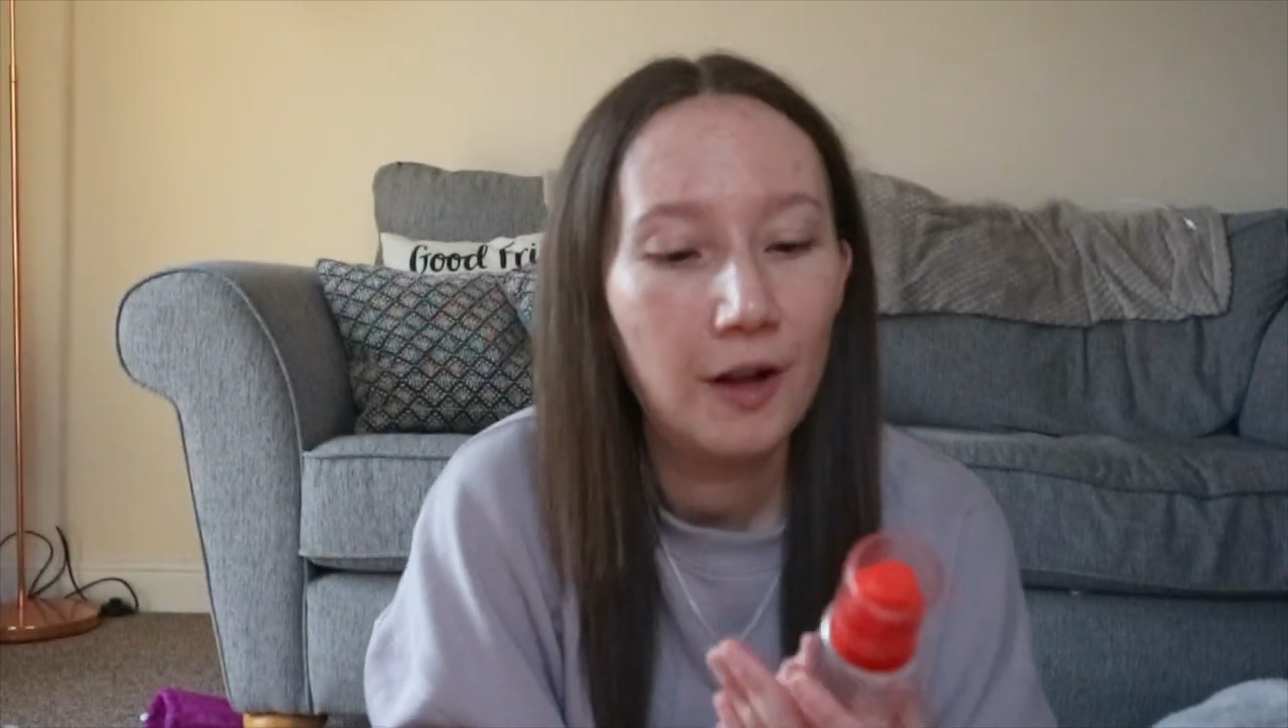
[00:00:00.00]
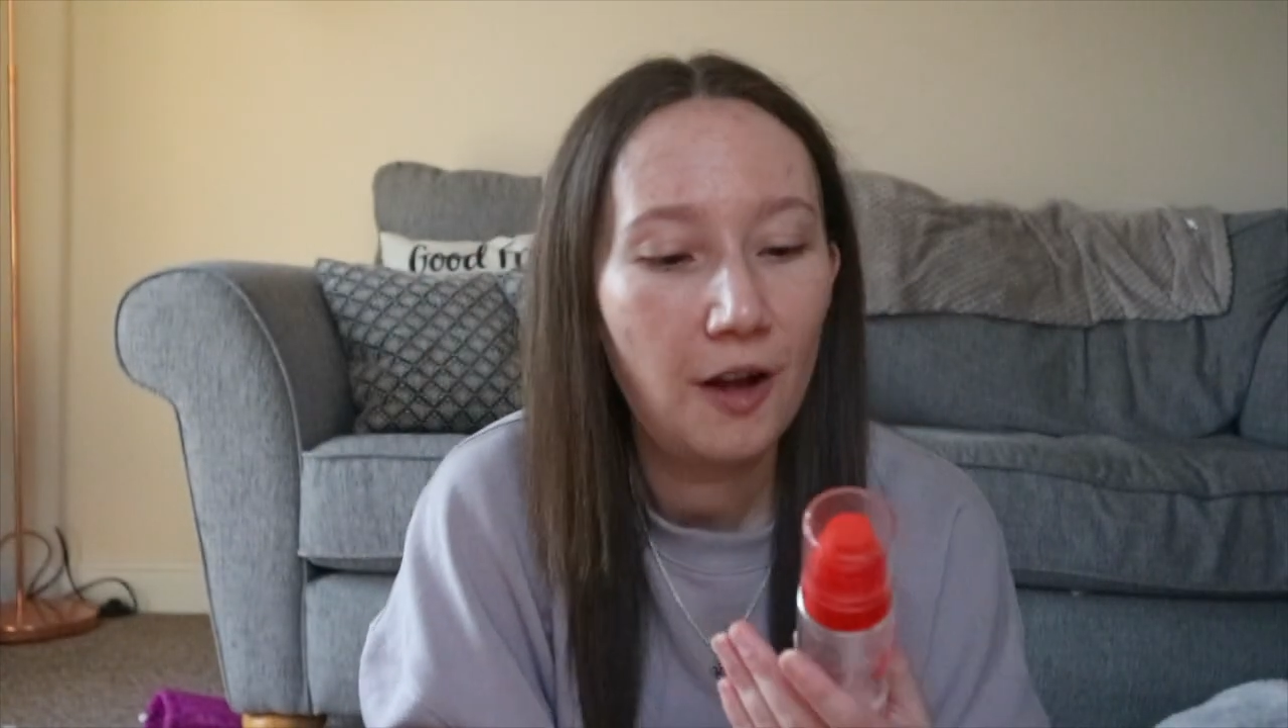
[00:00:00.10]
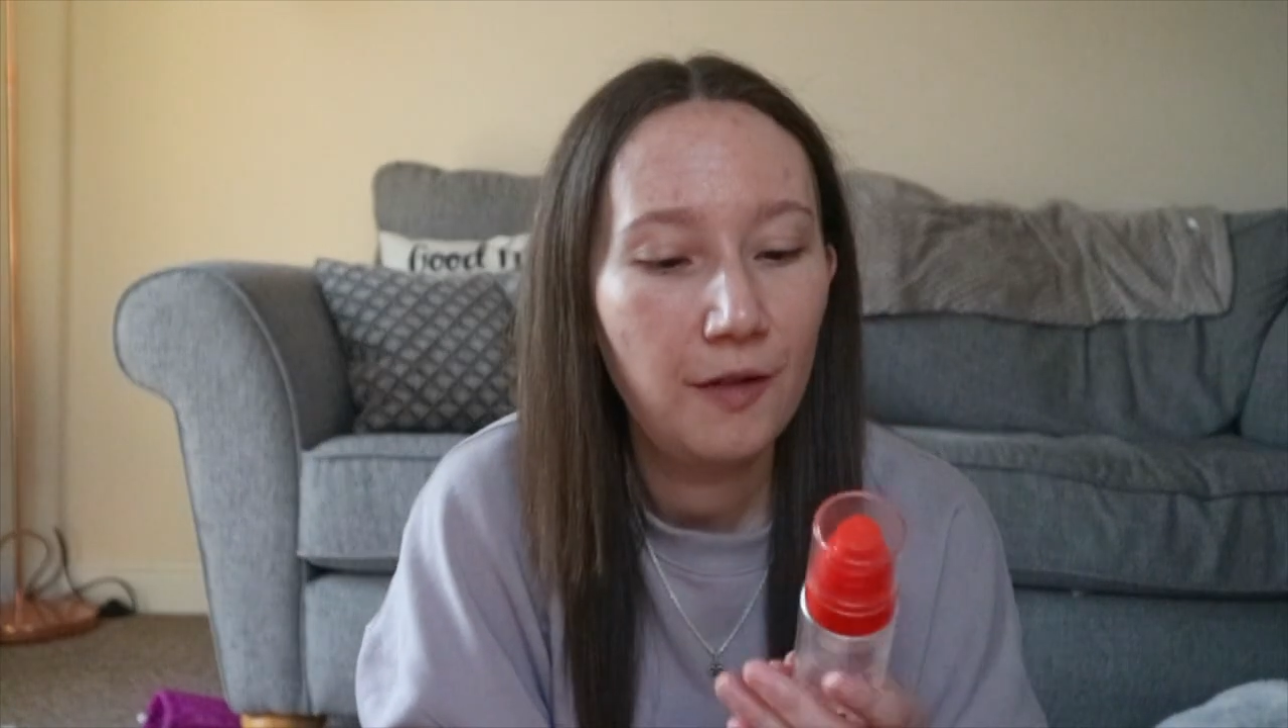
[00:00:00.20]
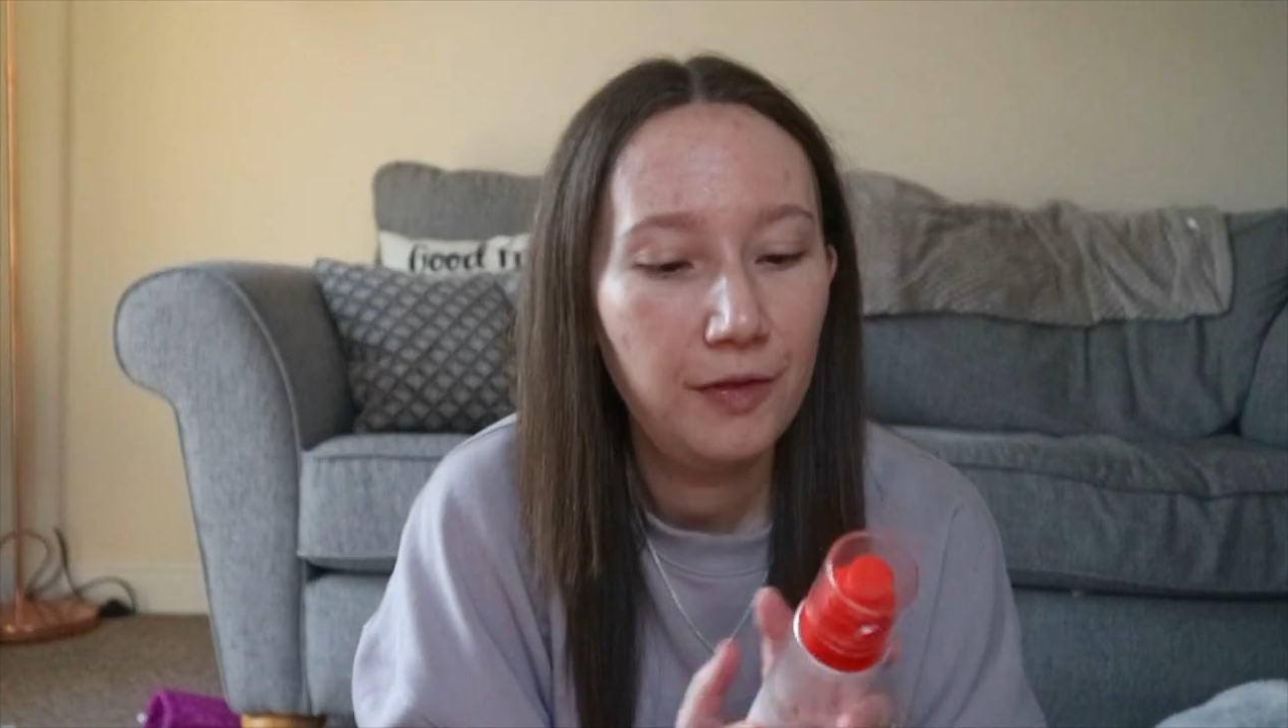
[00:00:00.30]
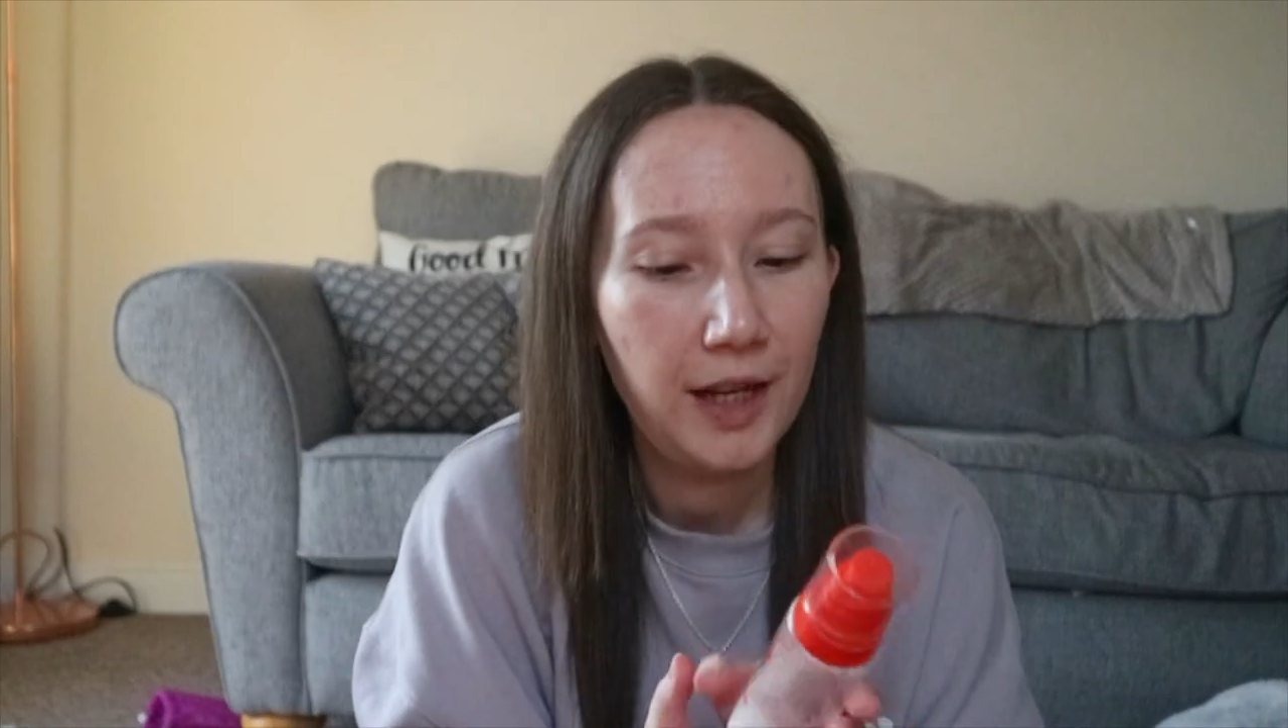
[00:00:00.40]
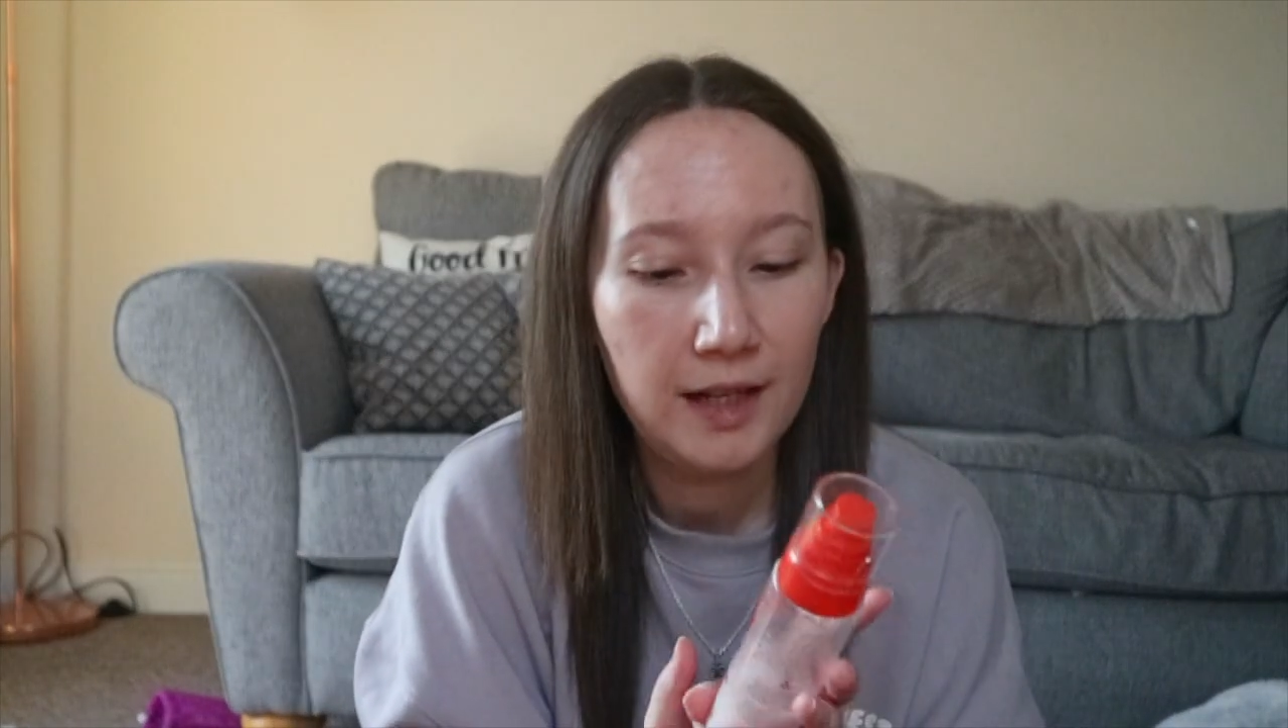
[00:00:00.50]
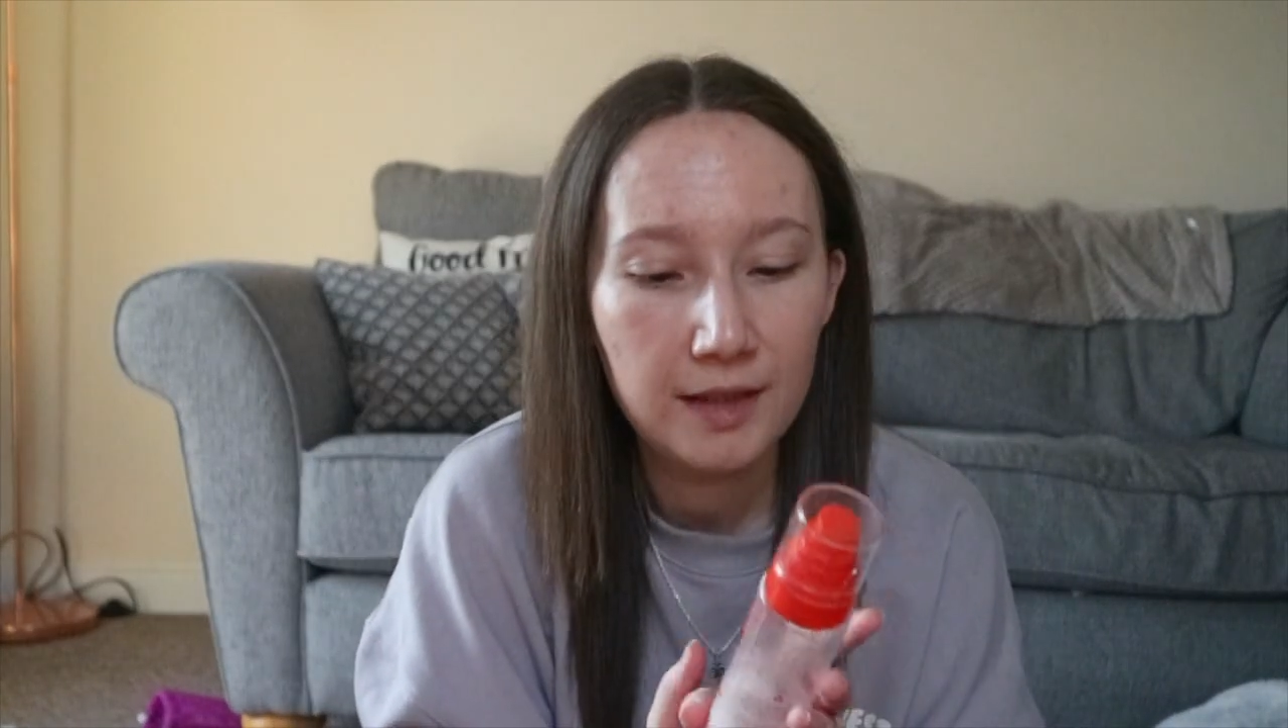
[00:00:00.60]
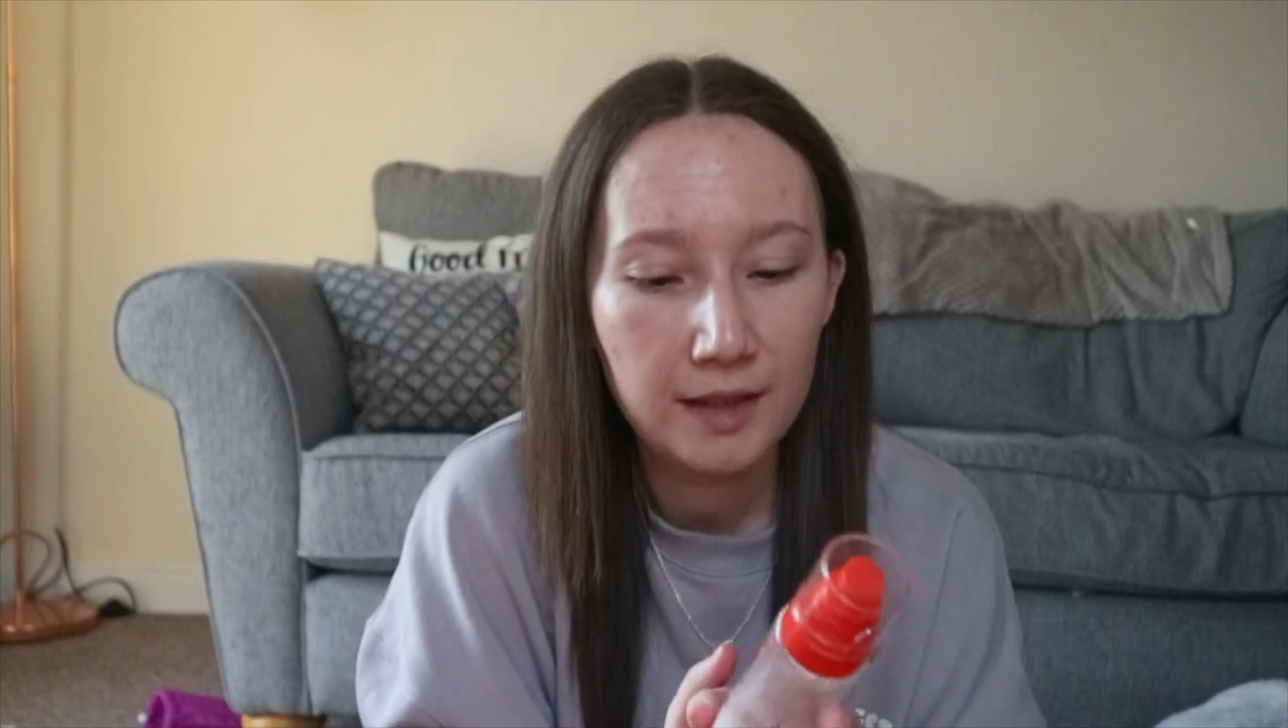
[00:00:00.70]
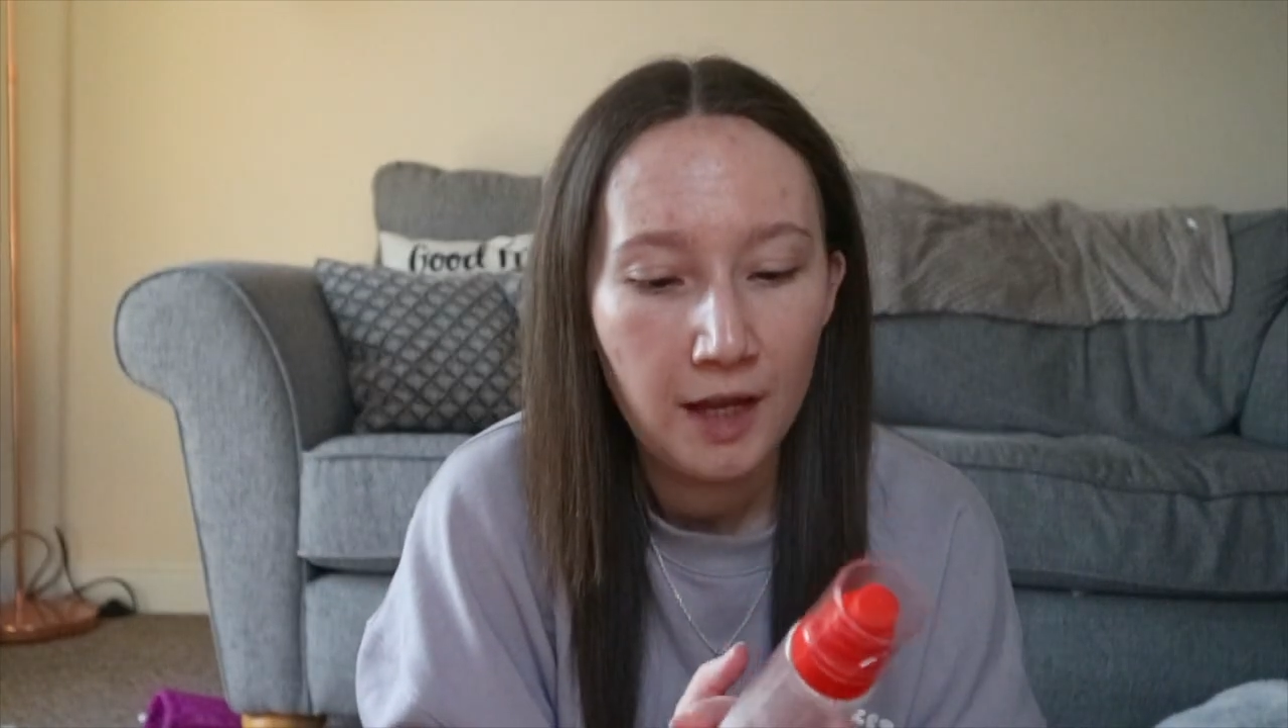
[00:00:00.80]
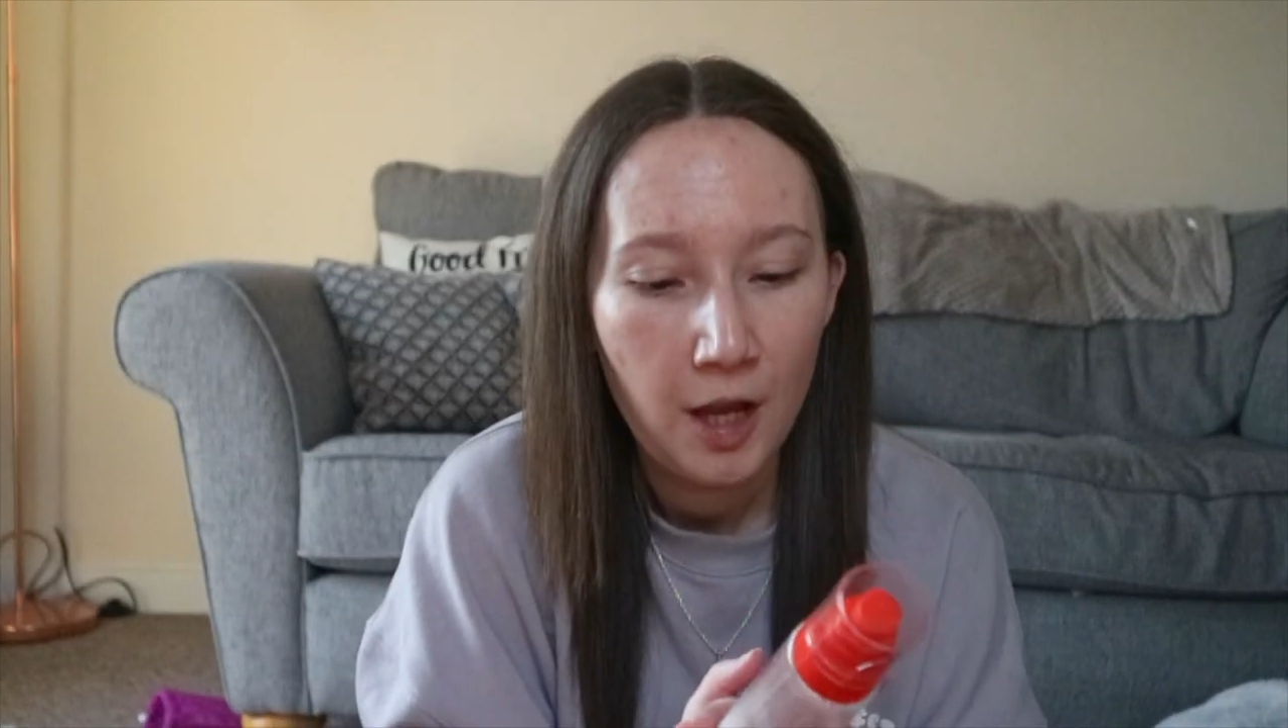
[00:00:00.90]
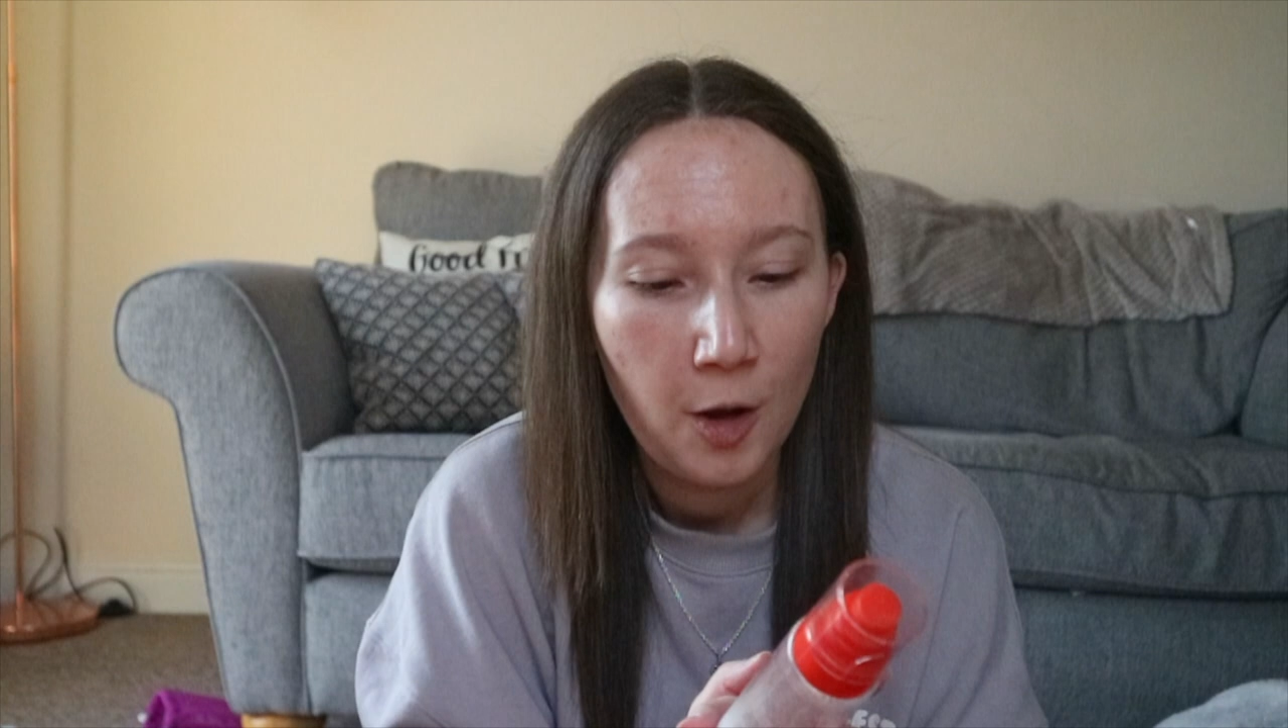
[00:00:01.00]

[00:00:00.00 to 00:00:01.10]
of this